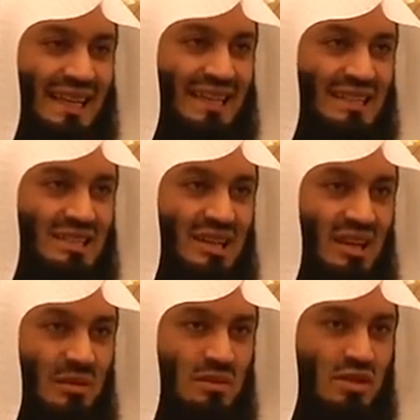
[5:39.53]
in
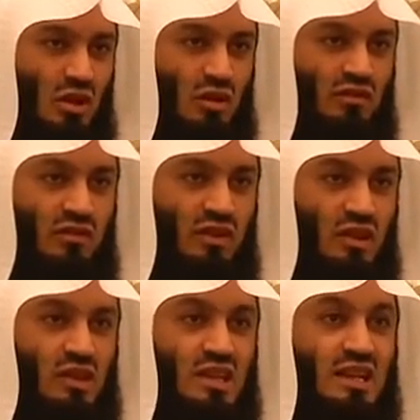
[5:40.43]
terms of
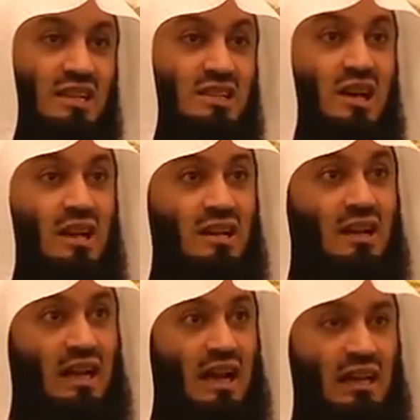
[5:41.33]
the
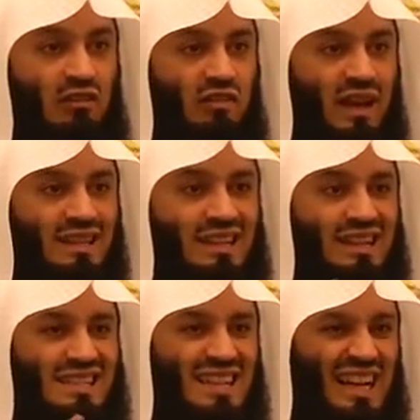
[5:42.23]
eternal life and the
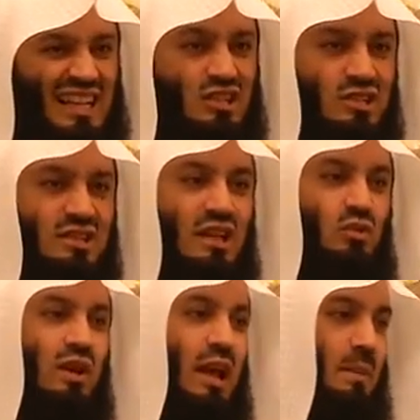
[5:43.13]
resurrection
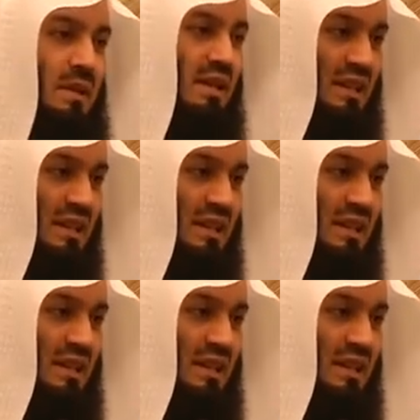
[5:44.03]
that will happen.